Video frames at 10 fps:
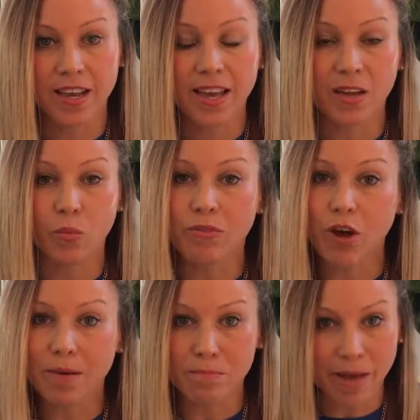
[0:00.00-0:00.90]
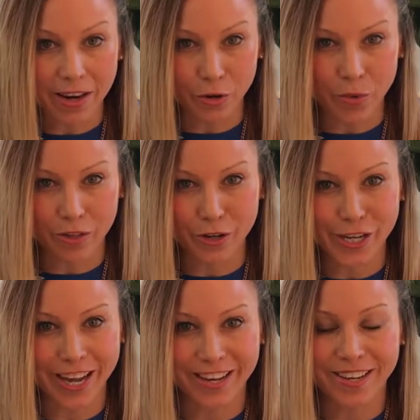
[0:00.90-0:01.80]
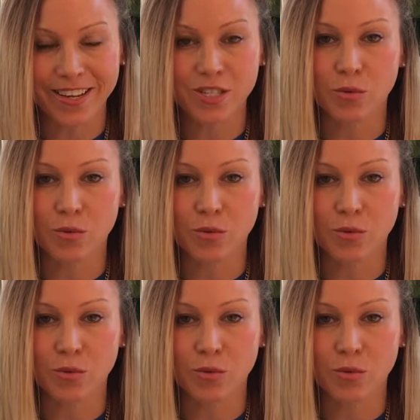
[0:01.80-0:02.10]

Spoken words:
And we've gotten better with our techniques.